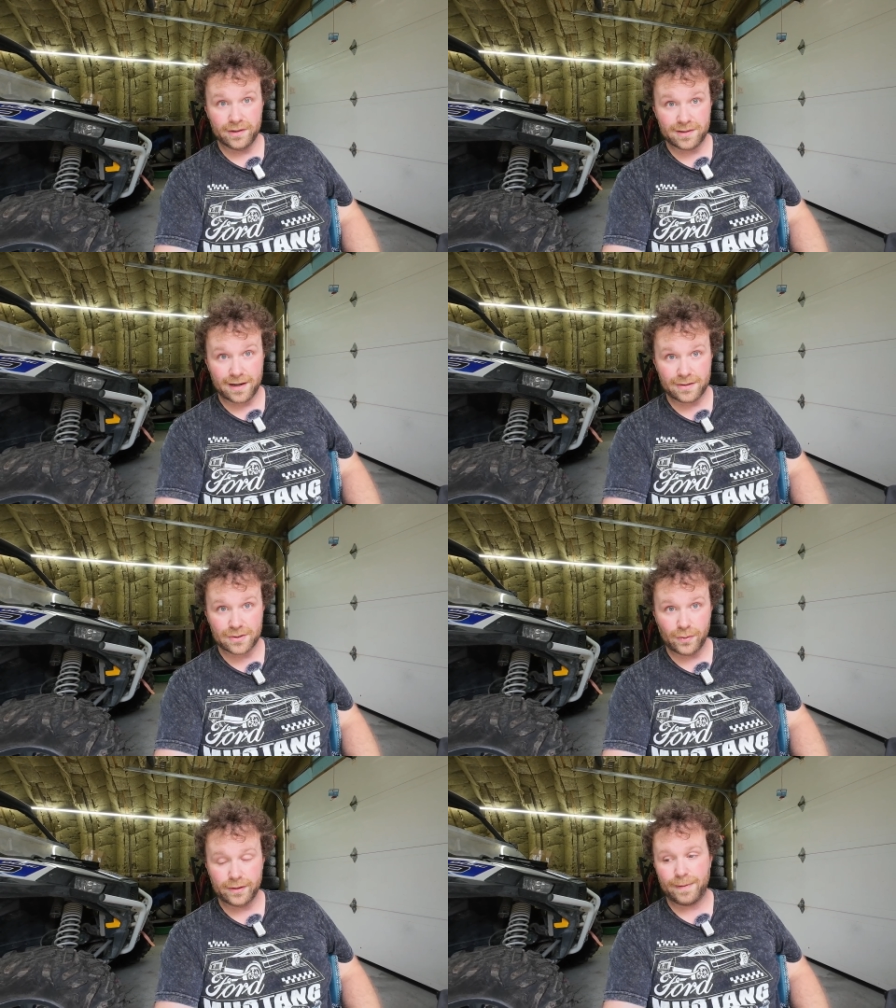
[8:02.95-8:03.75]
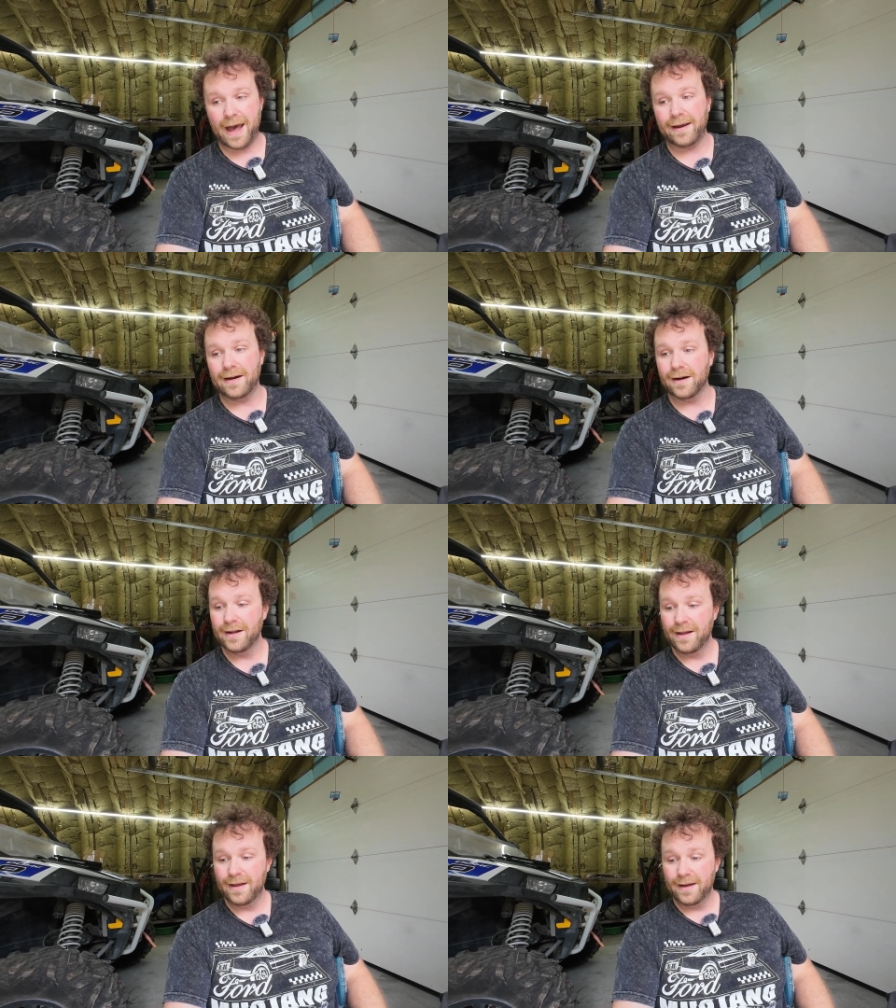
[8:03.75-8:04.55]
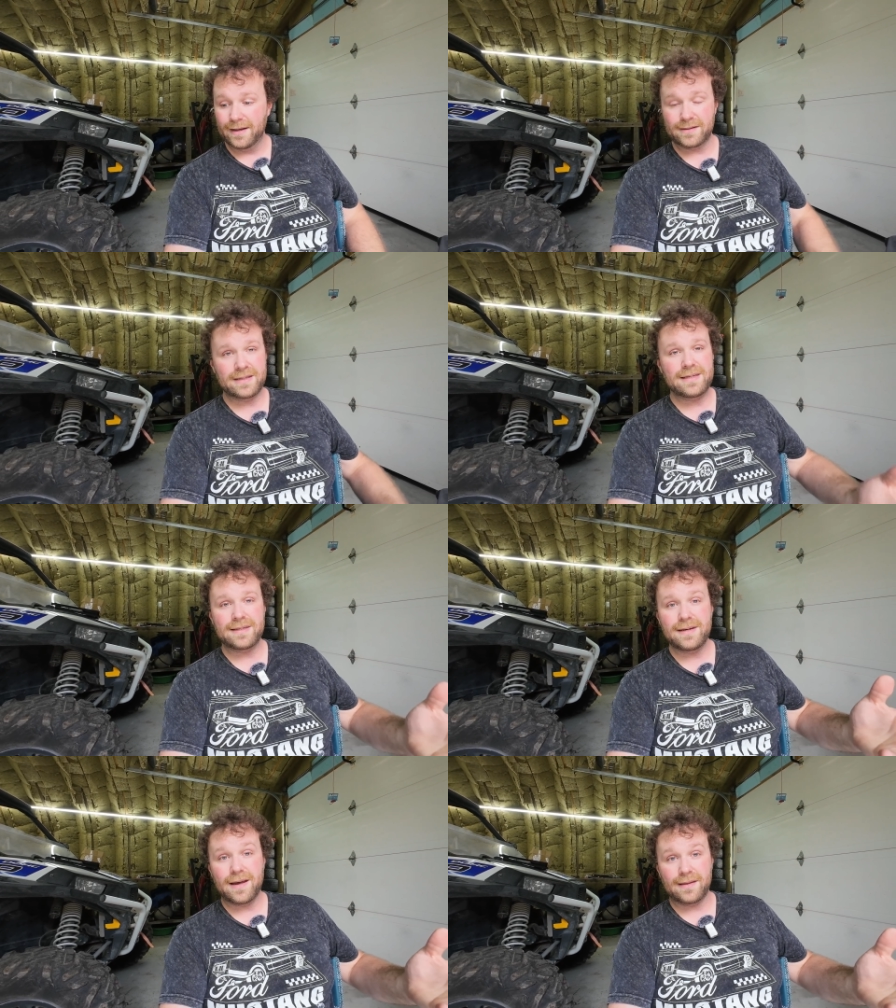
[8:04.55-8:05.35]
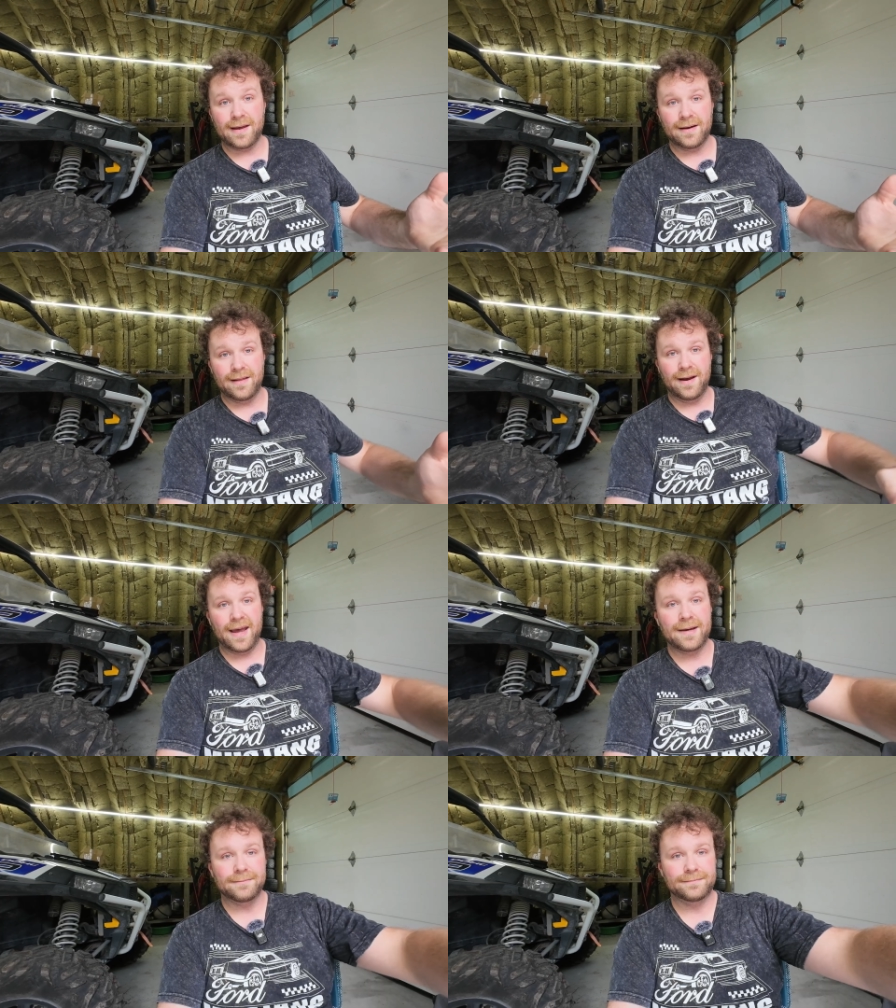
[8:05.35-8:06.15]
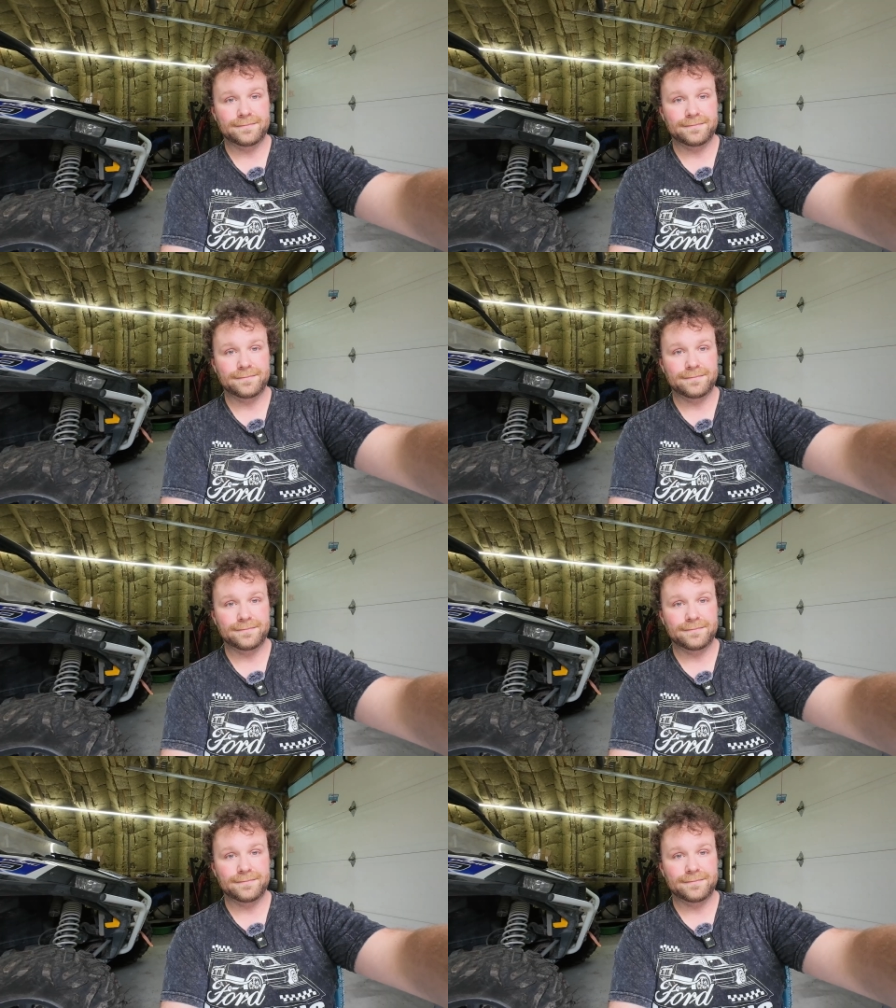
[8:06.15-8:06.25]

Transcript: entire solar pack here. It's DC at the end of the day.